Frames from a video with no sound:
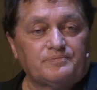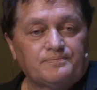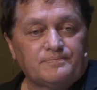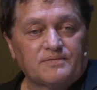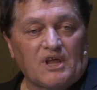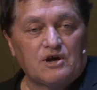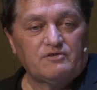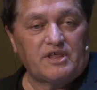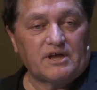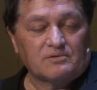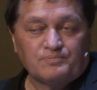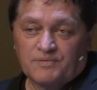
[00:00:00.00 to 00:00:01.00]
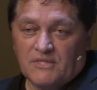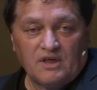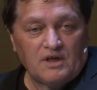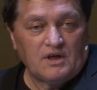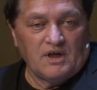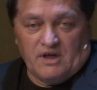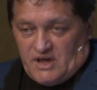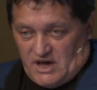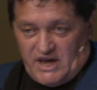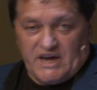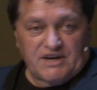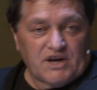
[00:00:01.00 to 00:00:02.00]
over there,
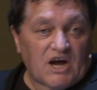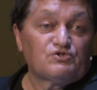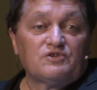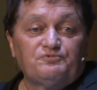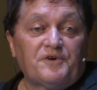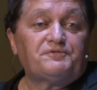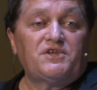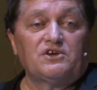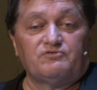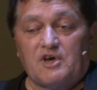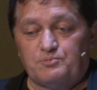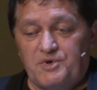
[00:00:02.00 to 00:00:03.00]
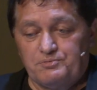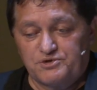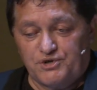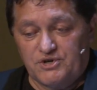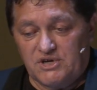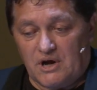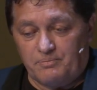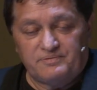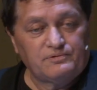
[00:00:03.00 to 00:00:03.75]
and 150 of our people turned up.